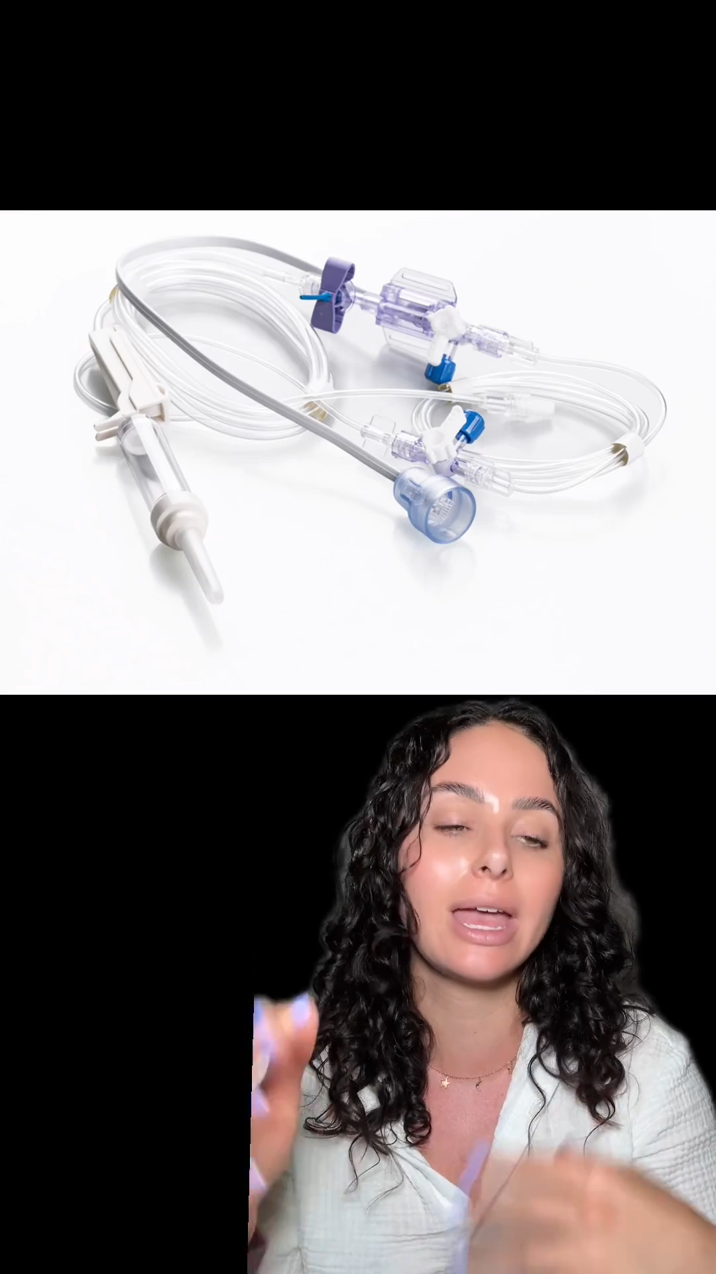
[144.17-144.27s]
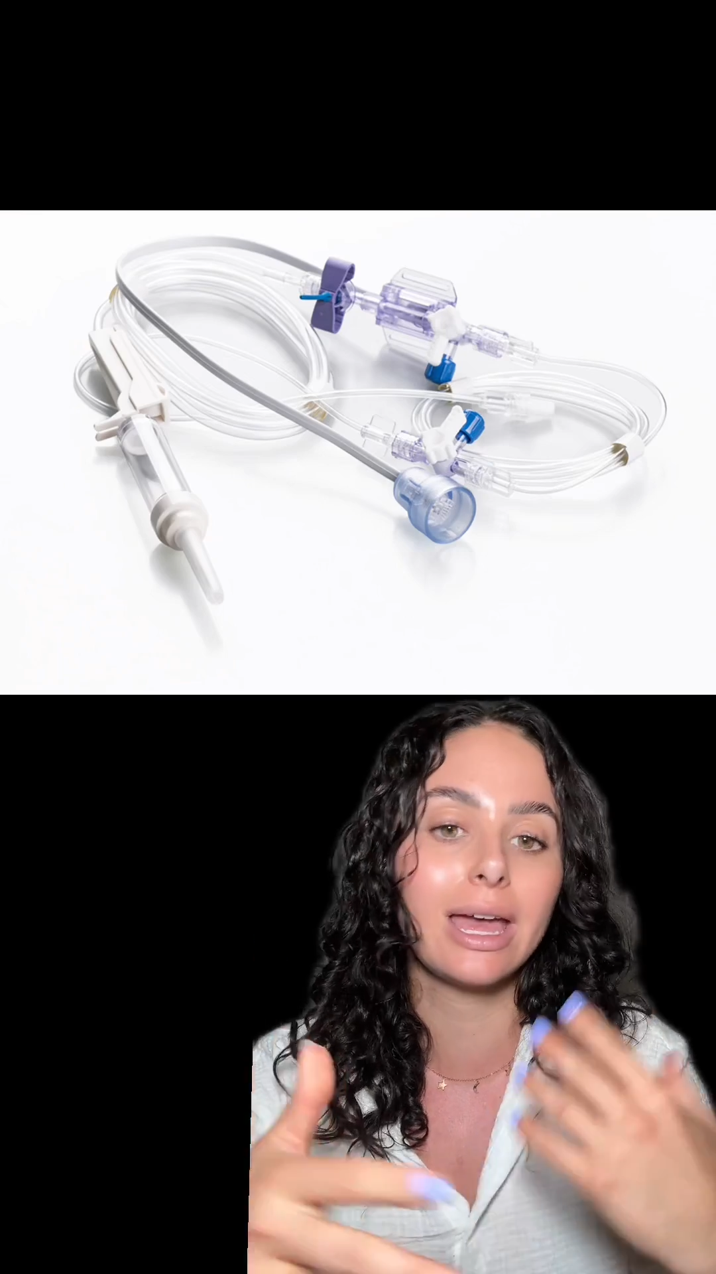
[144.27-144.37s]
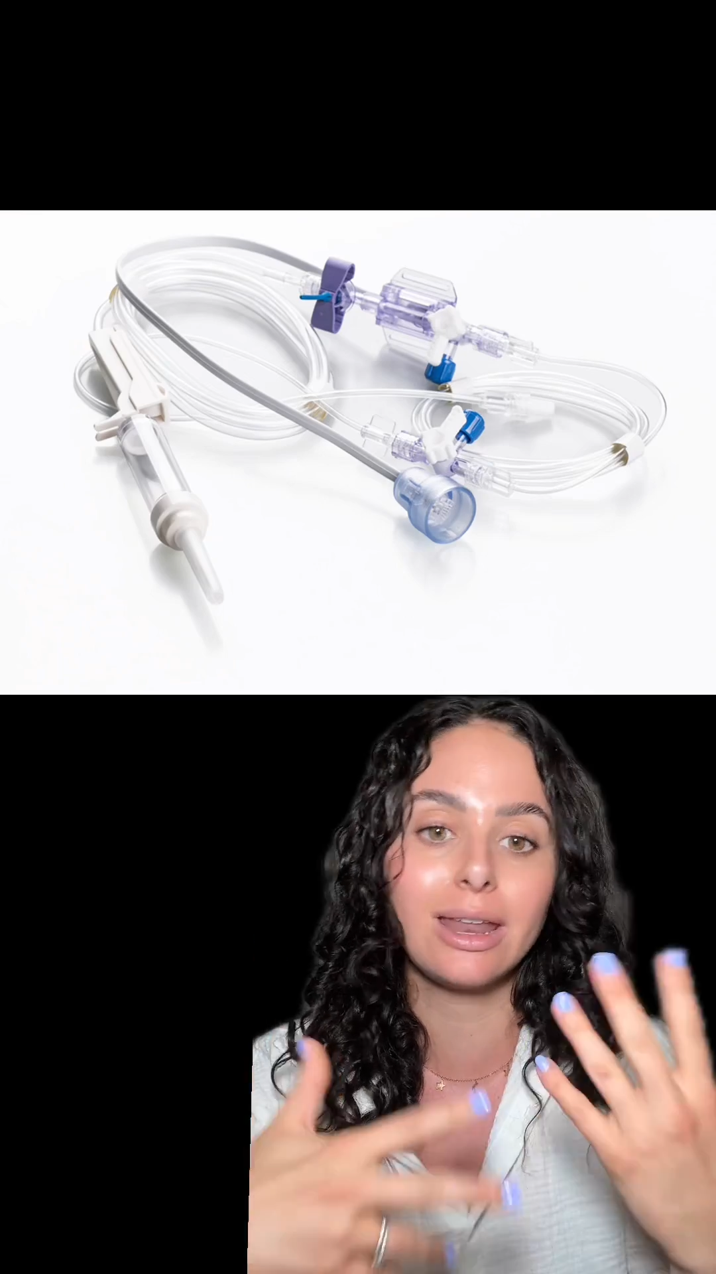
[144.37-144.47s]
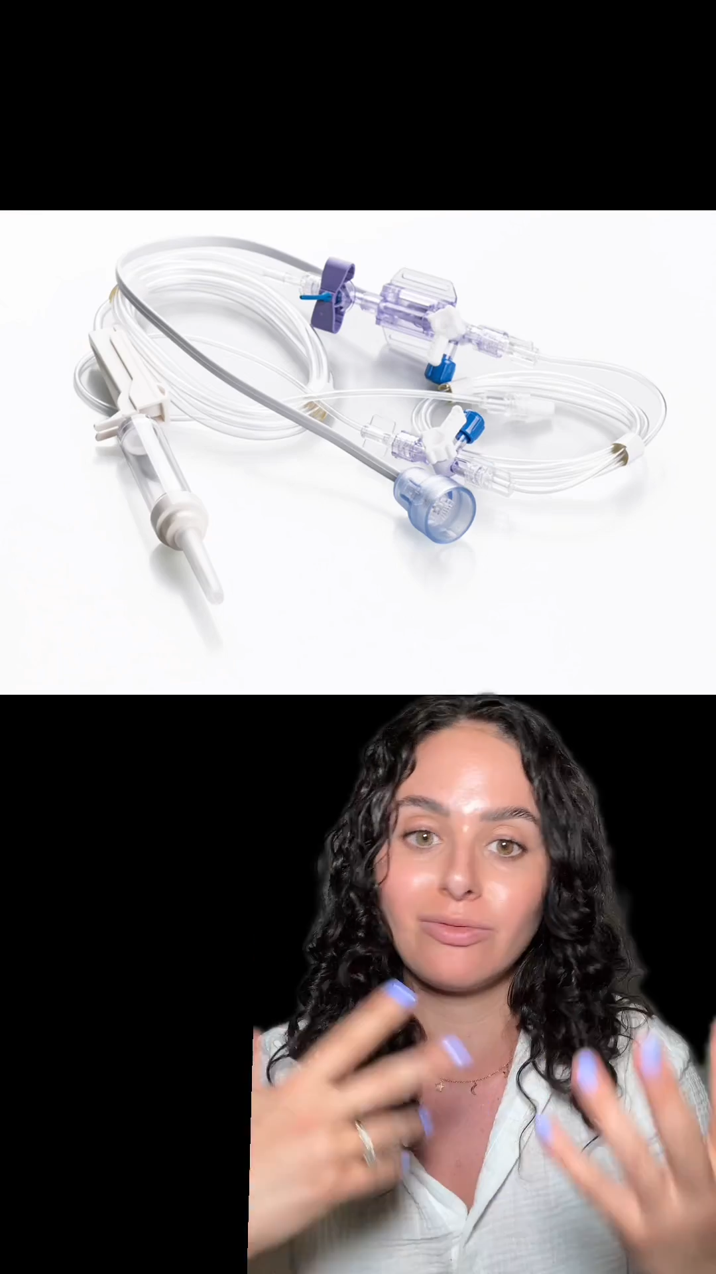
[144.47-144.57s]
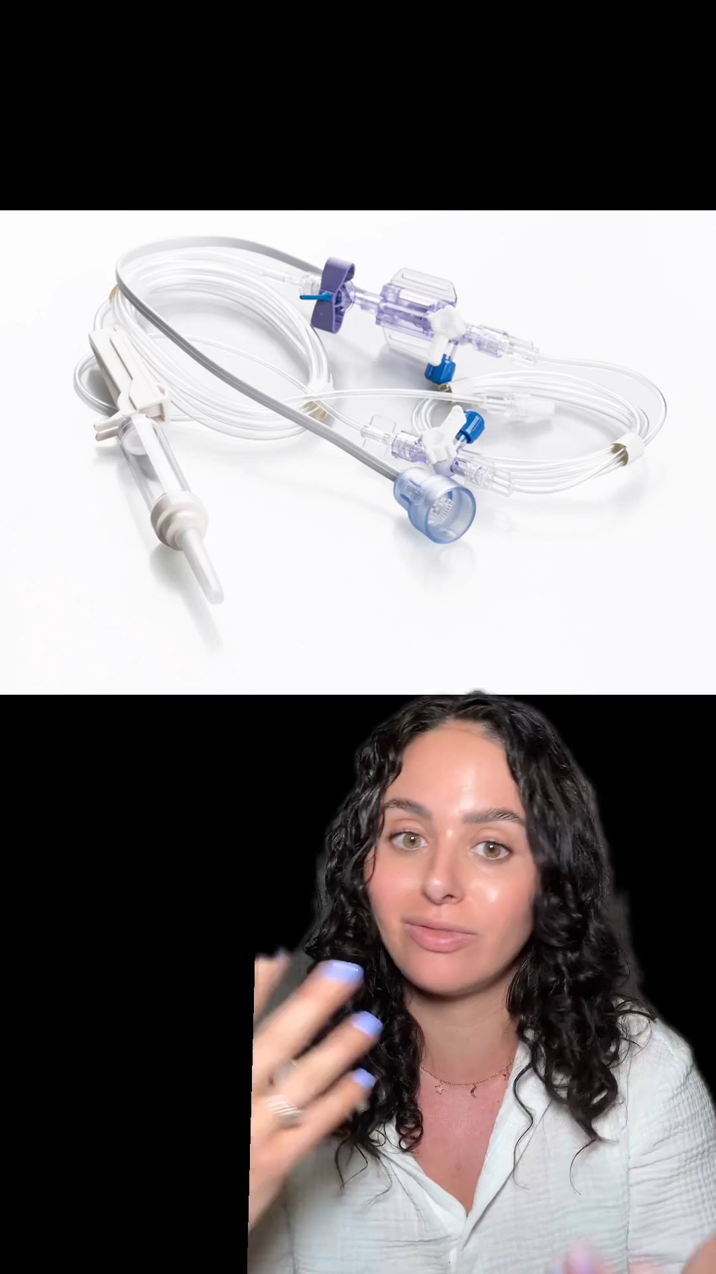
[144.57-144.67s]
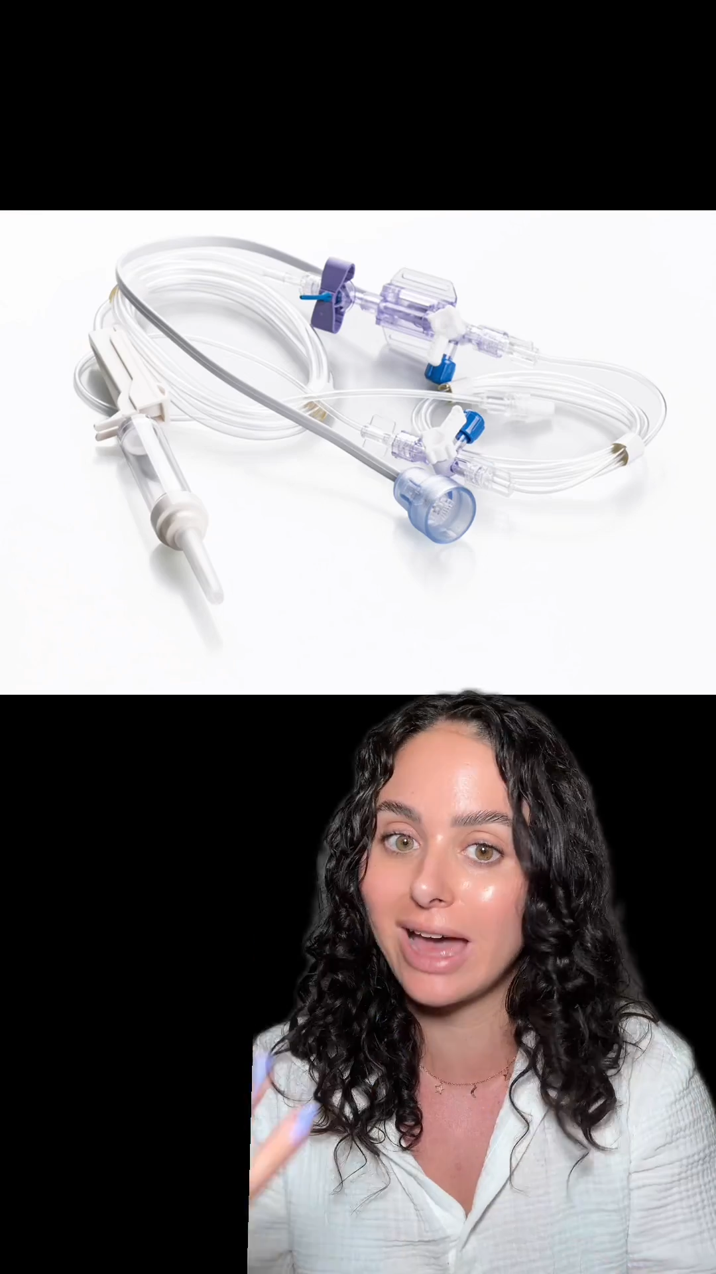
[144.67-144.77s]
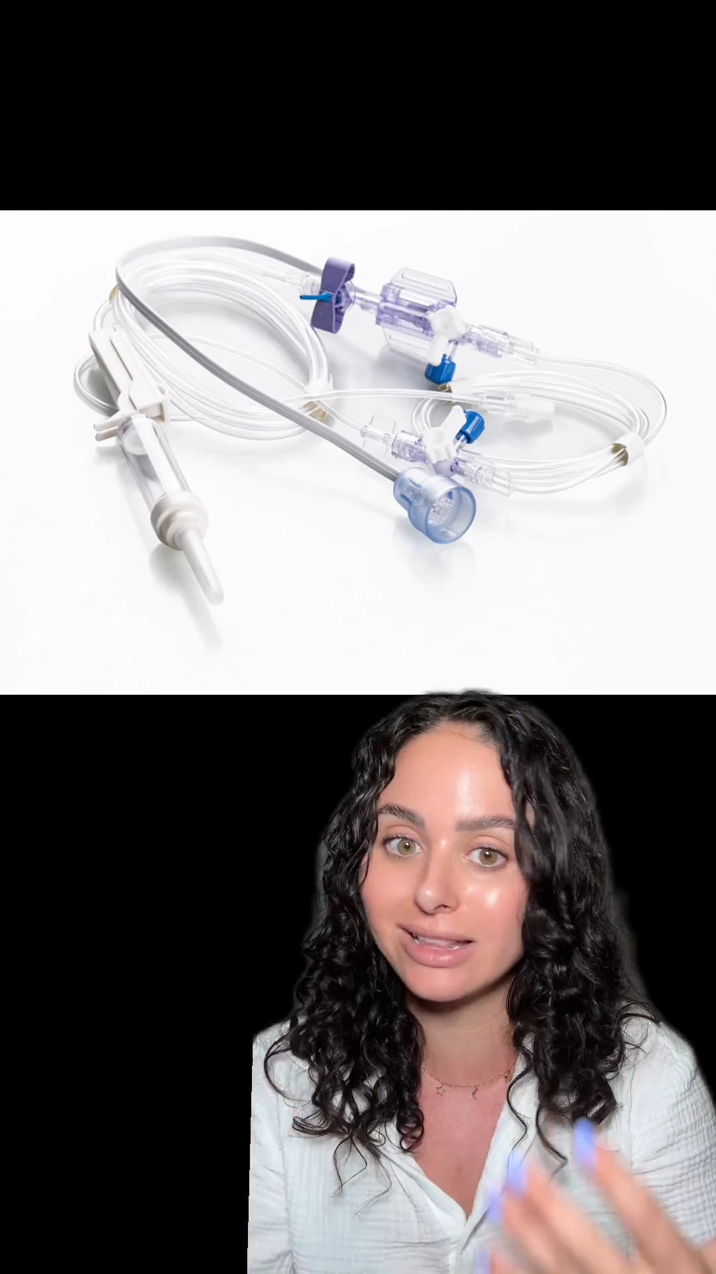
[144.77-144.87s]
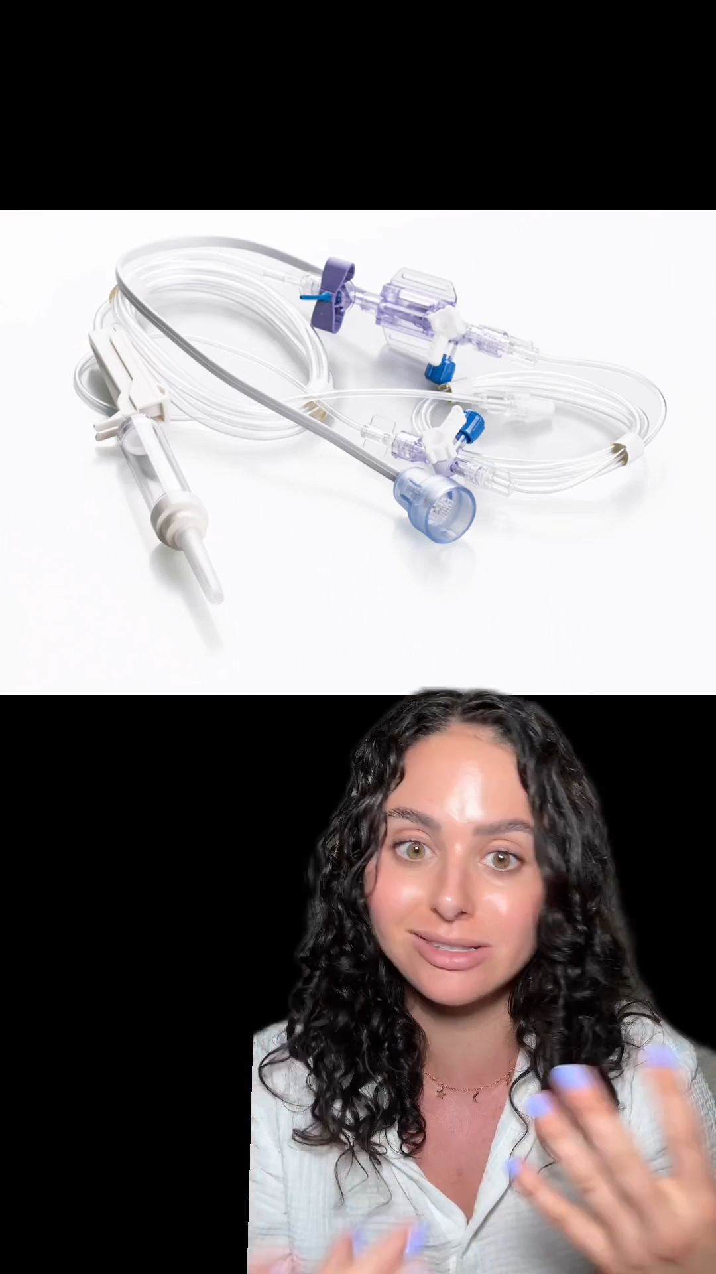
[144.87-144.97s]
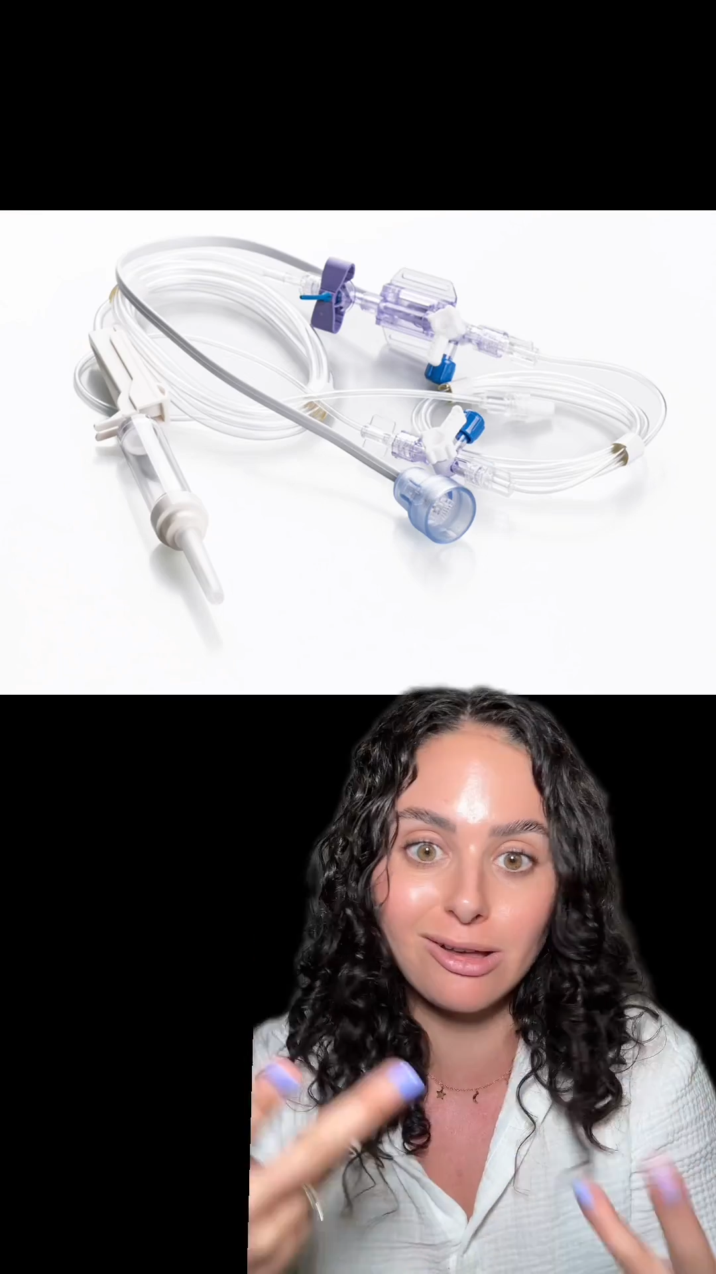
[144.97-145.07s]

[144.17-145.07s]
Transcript: And if that's